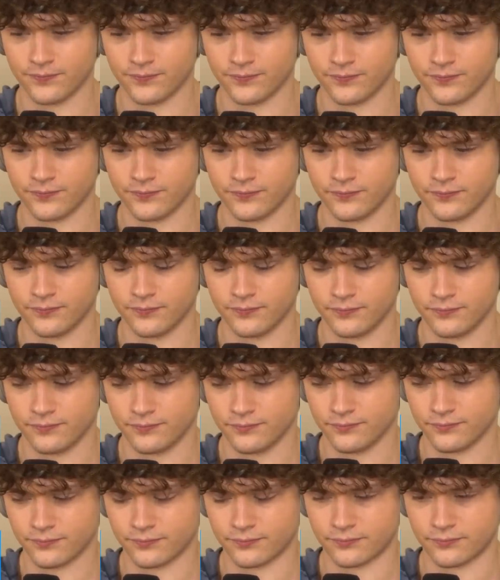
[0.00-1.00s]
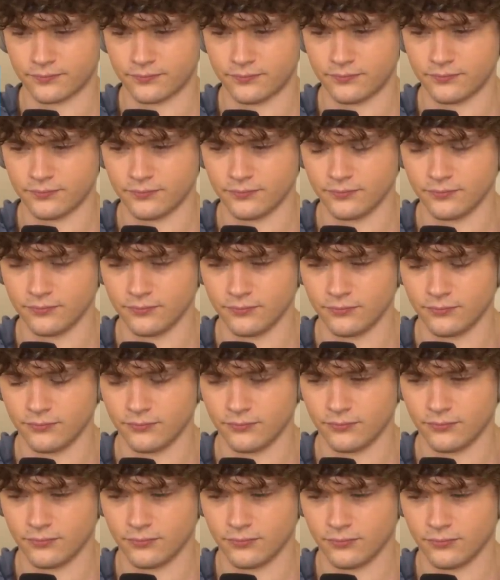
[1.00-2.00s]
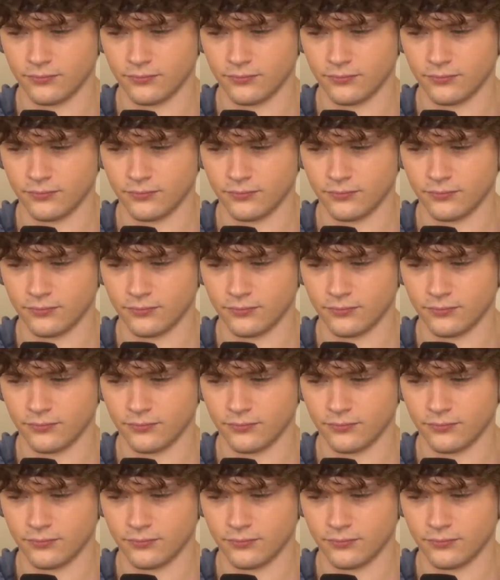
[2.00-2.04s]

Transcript: The person shown says nothing.